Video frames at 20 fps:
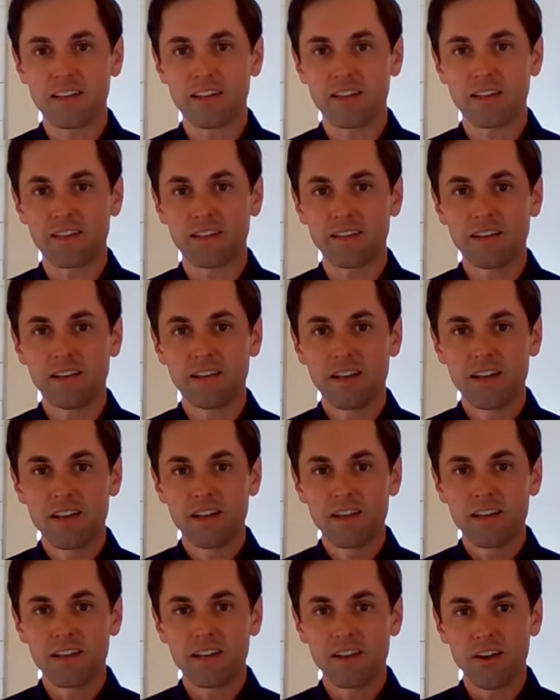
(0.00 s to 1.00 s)
And,
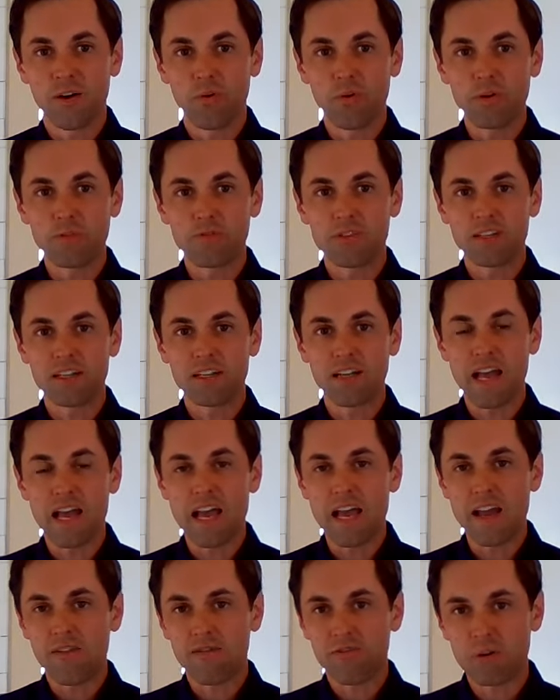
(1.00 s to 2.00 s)
you know, we've seen
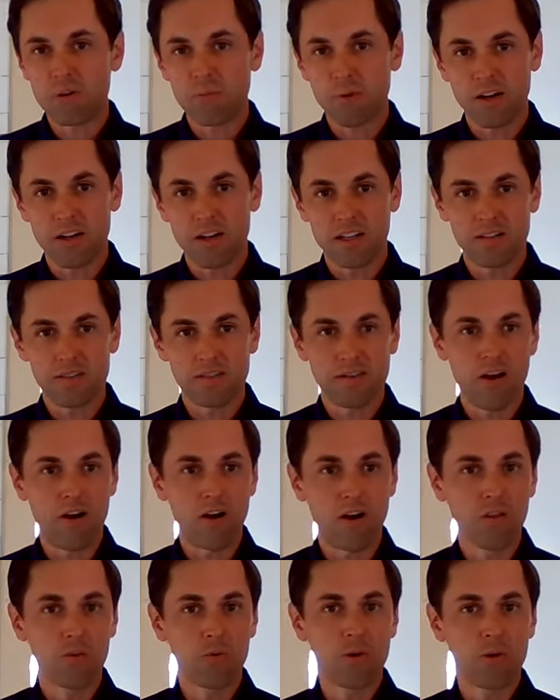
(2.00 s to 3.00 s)
everybody
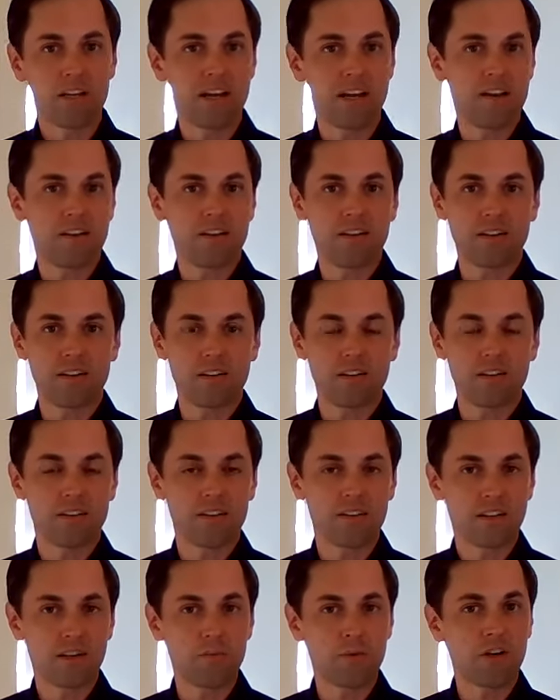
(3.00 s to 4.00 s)
all the way down to
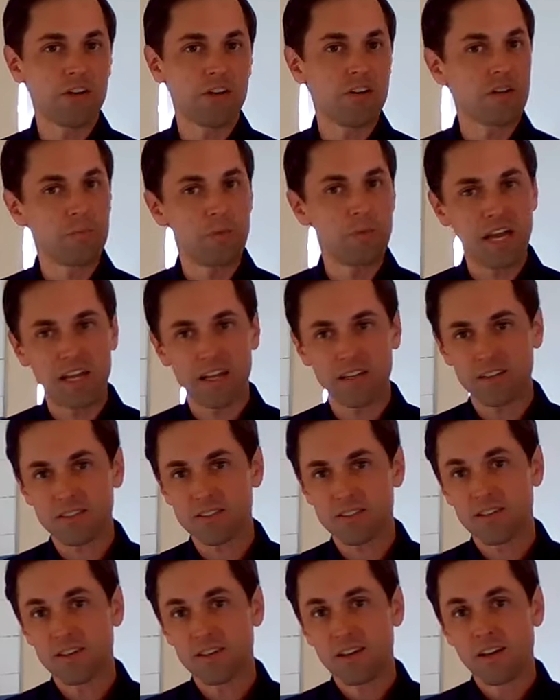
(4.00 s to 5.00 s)
community
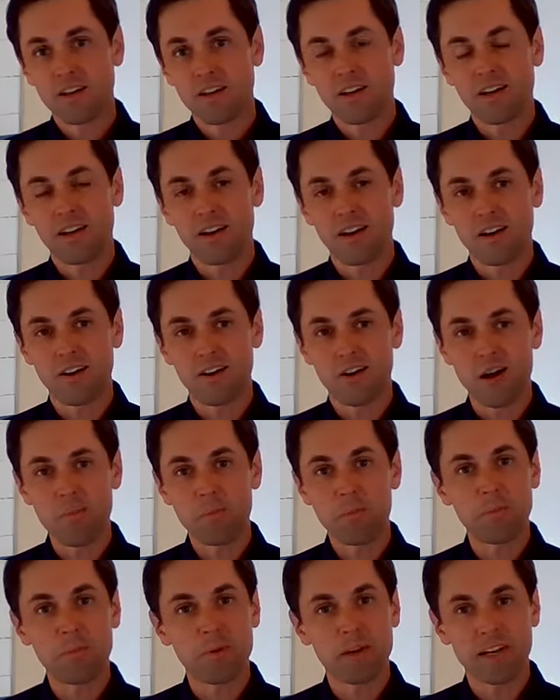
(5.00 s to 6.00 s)
banks are
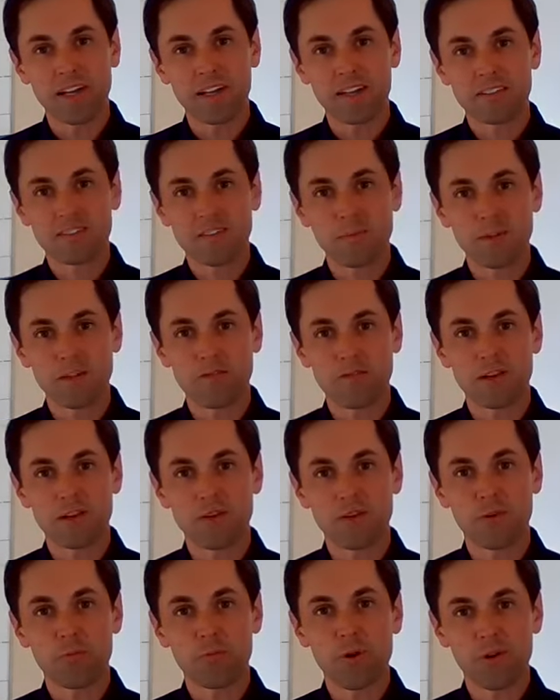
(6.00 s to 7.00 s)
implementing some of the
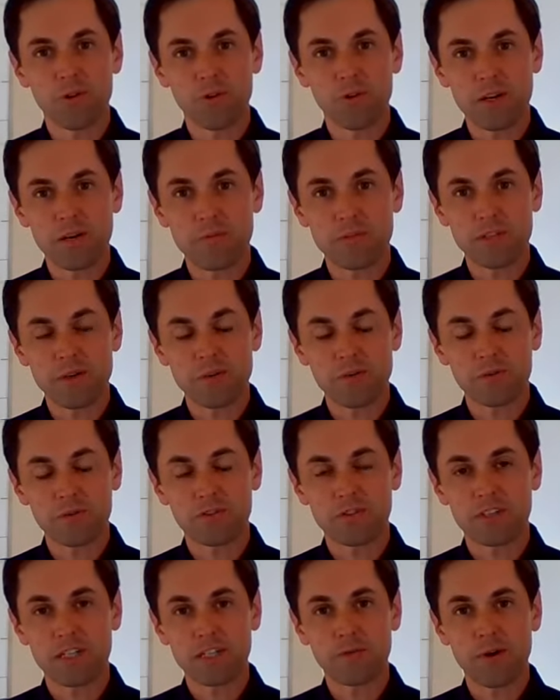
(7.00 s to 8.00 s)
federal programs that we're
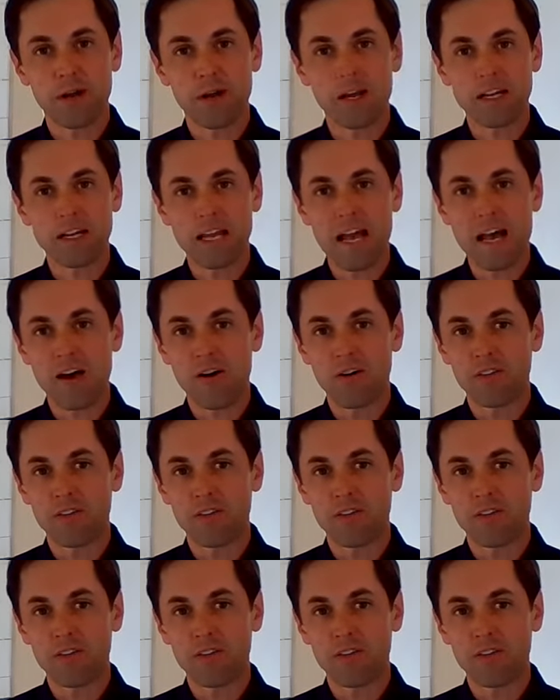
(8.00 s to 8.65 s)
seeing right now.